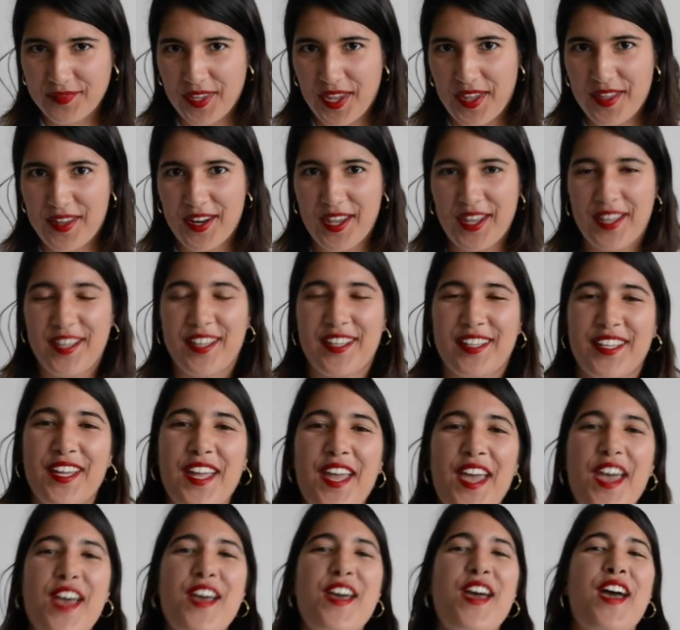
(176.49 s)

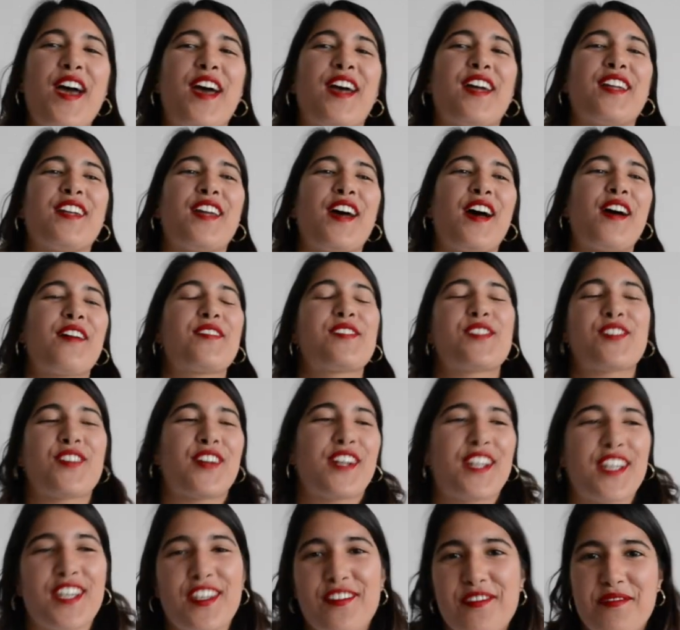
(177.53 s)
And I was
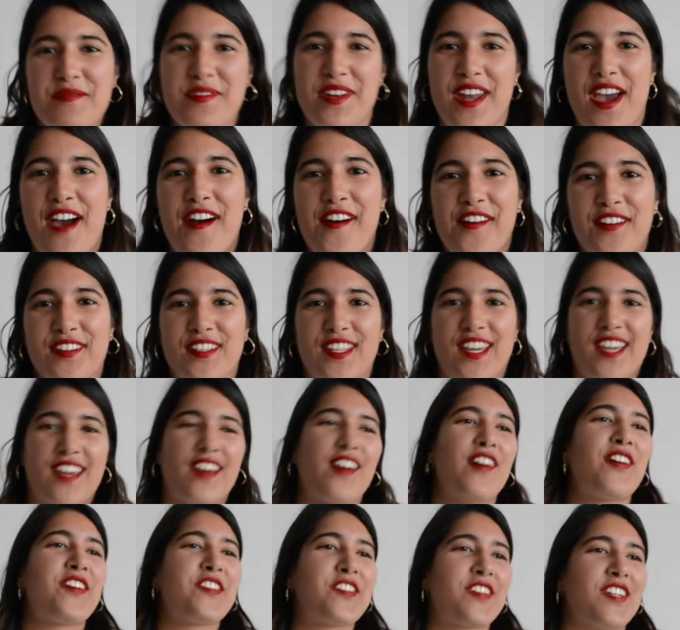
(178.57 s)
trying to give him an out, like,
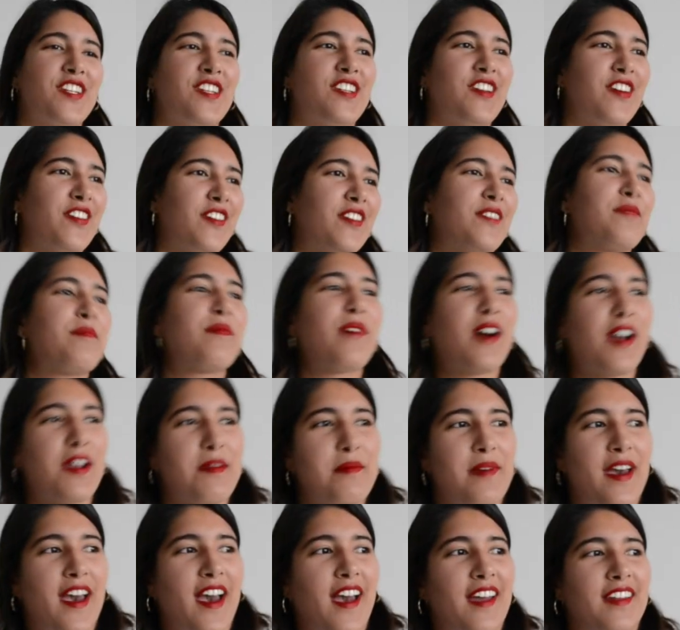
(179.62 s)
"Oh, you know, my
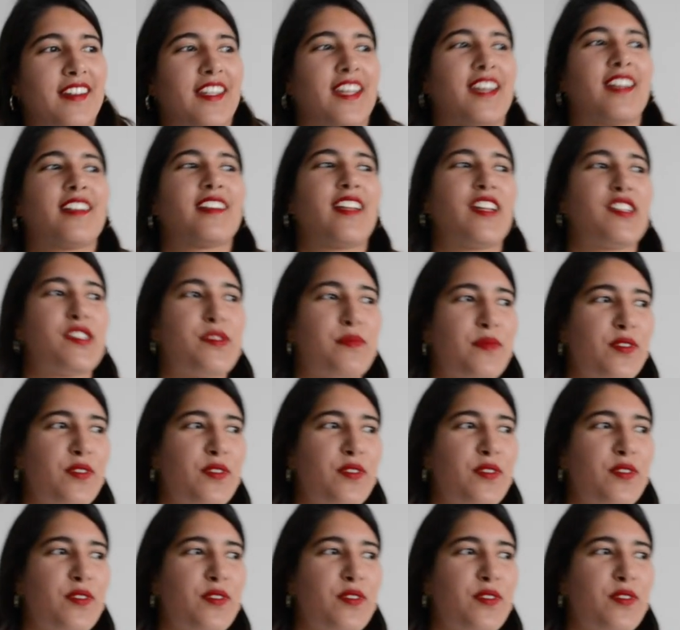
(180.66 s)
bad, like, let's